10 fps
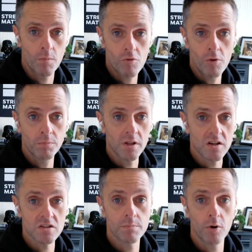properly
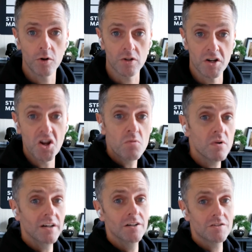because the body's going, no,
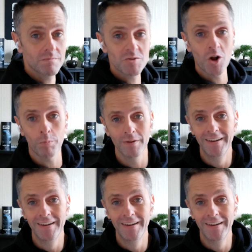that hurts, stop.